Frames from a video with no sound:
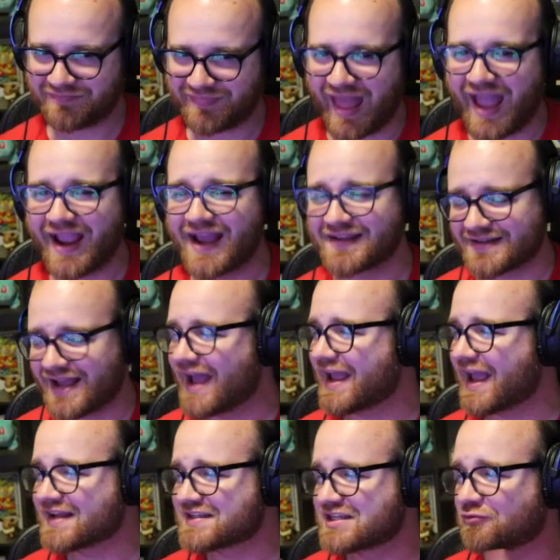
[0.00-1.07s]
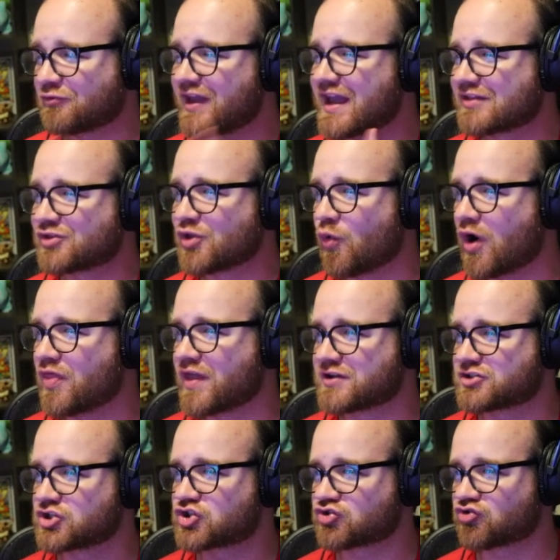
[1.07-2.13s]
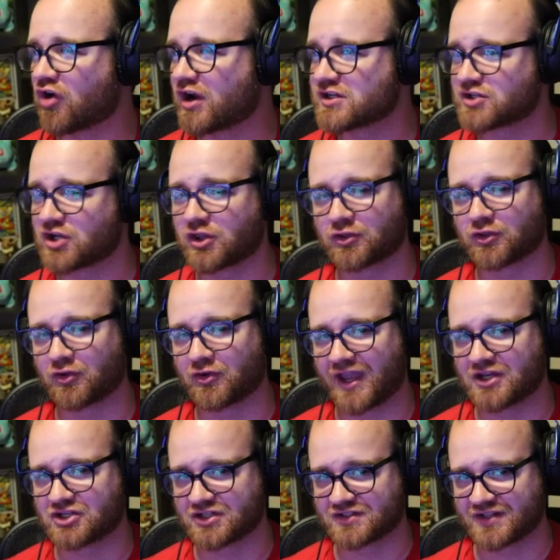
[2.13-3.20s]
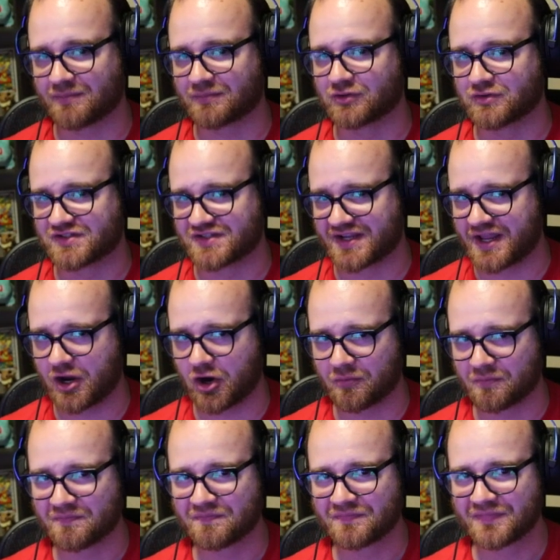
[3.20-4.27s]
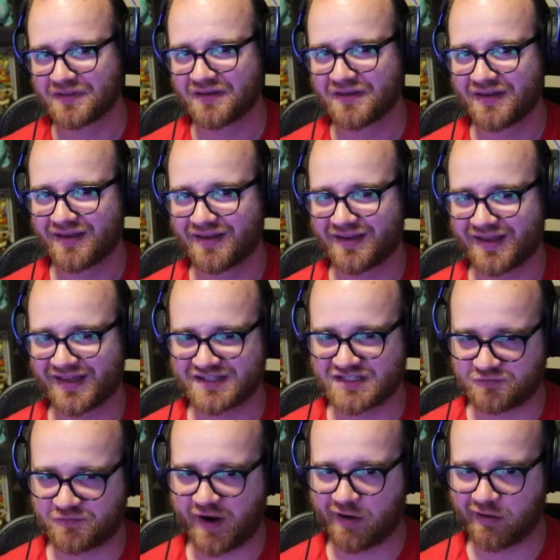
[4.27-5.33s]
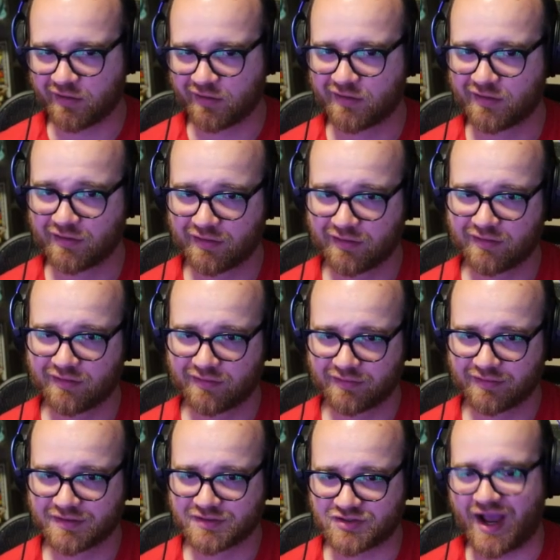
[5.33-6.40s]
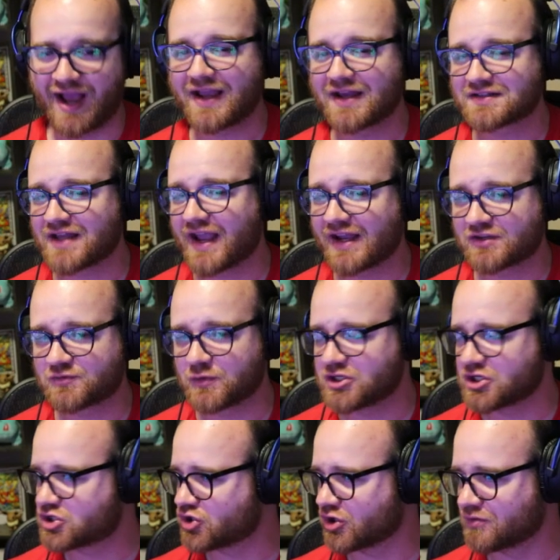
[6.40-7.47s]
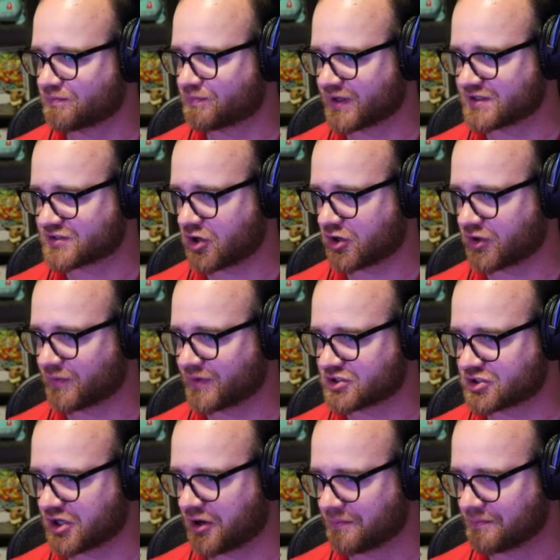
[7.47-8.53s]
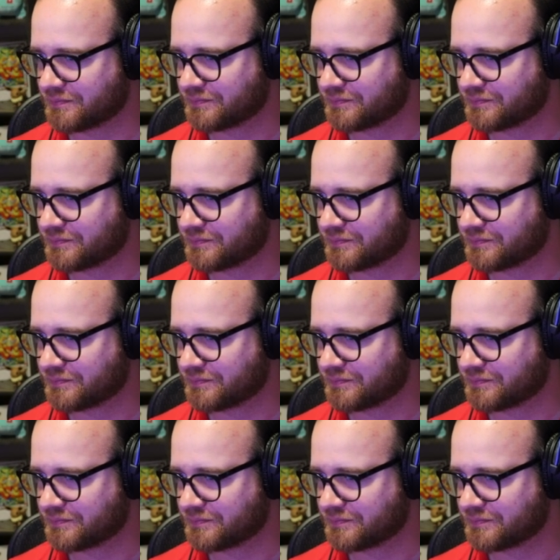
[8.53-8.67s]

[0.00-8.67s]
I guess if we hit the one that destroys all other locations, I'm losing here. Is fair. So yeah, I guess we just shouldn't play Scarlet Witch there.